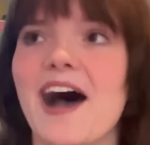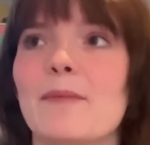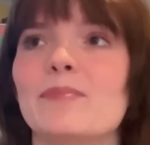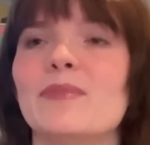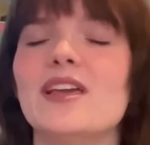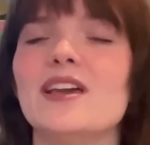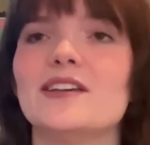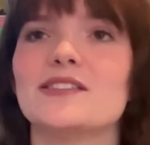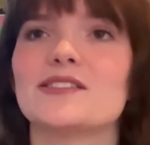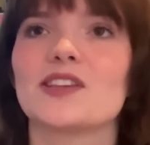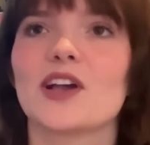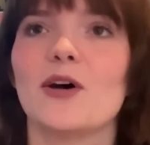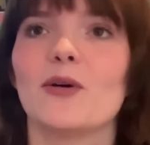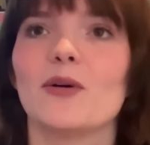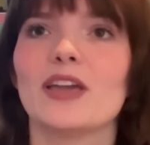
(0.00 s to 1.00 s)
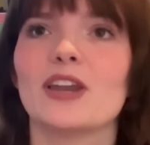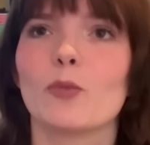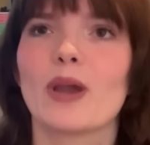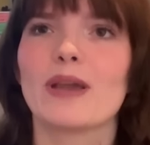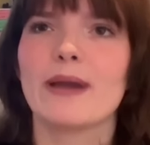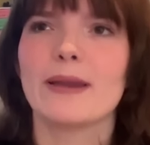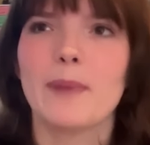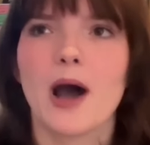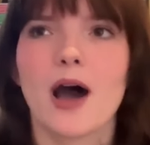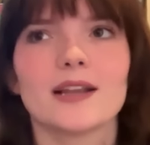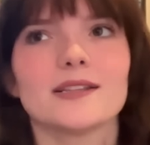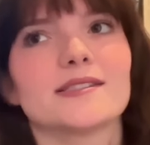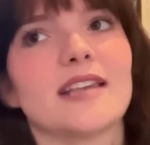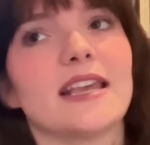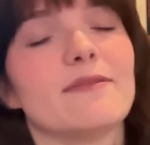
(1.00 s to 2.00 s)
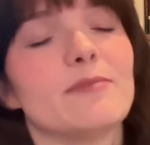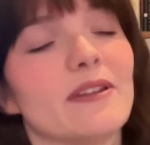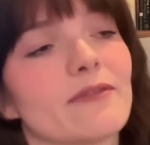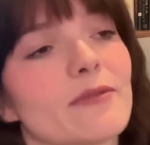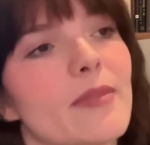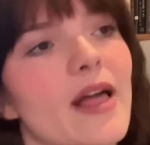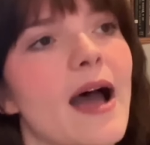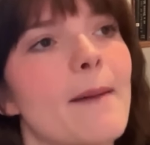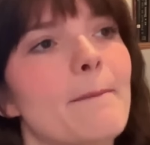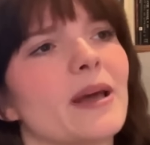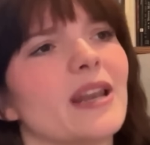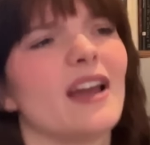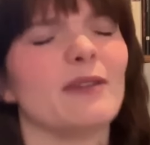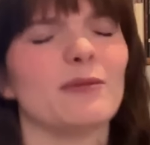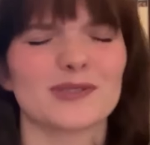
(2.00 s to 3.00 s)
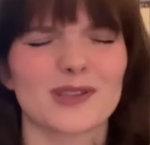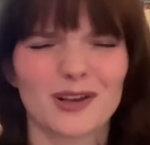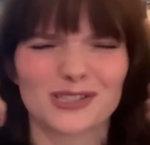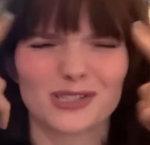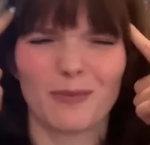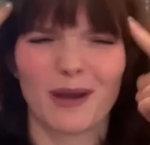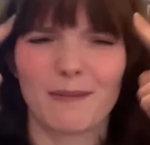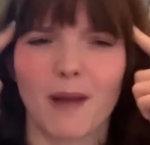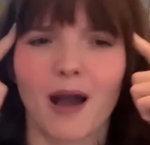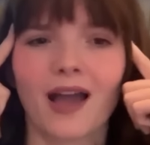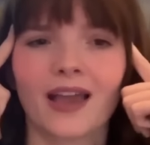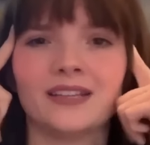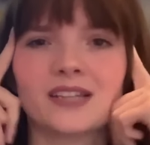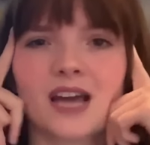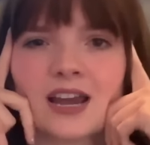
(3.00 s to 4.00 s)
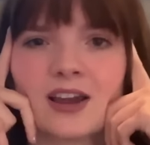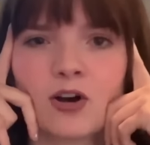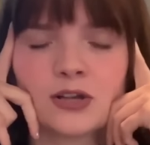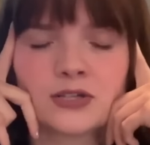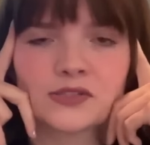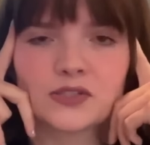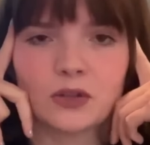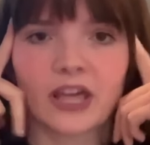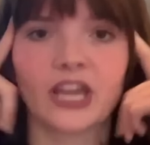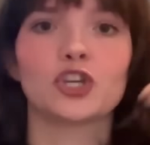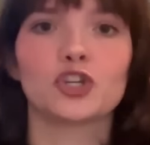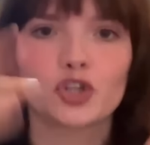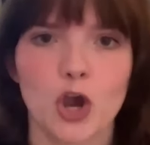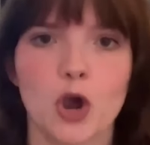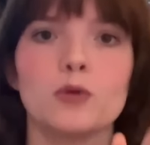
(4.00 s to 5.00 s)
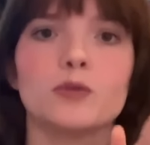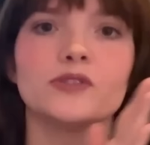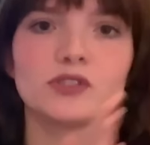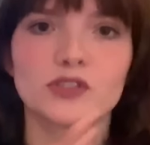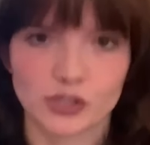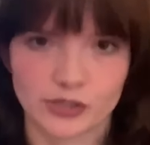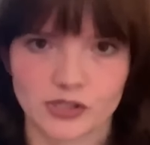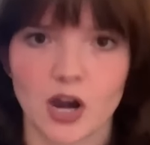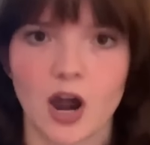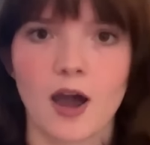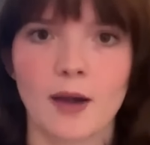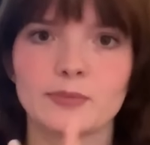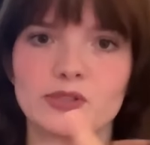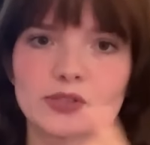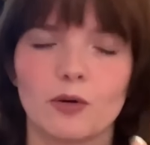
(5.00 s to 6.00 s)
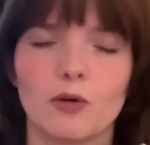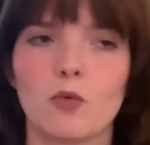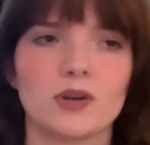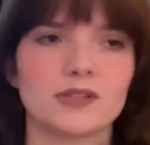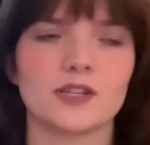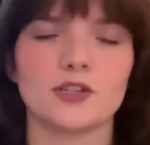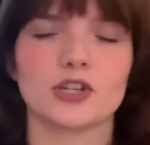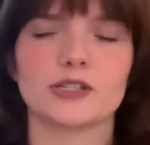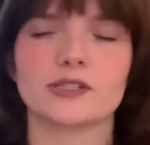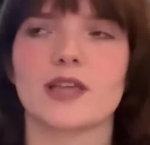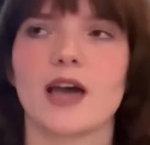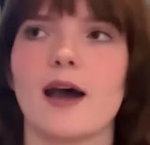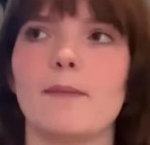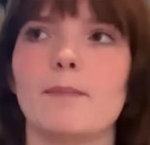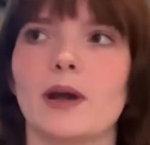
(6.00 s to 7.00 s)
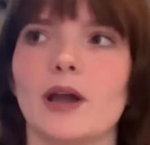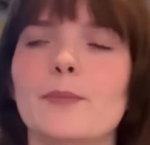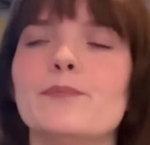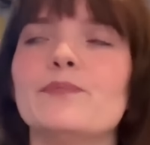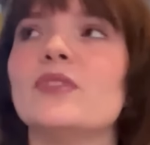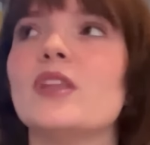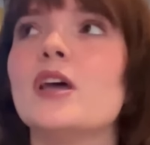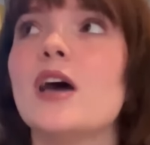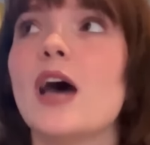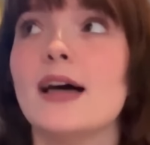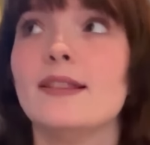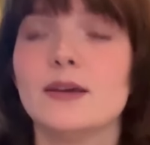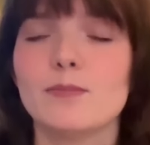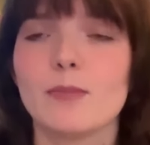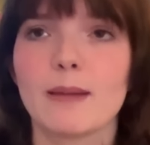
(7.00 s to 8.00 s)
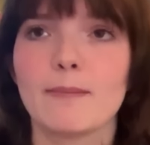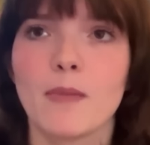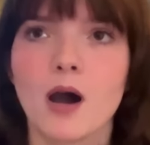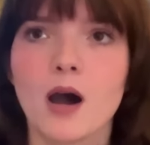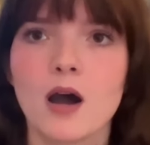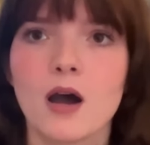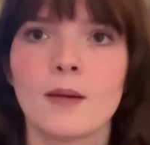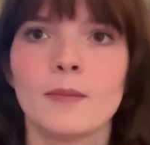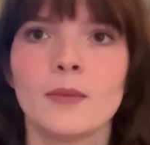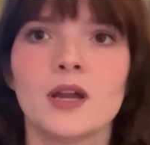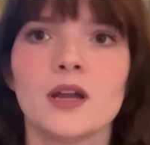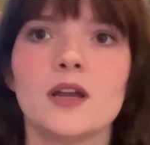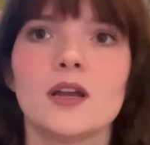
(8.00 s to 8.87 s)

um, so in a way, my POTS saved me from that, but it was also my mind. I also like chose to stop, so it wasn't just that. But and then my mom,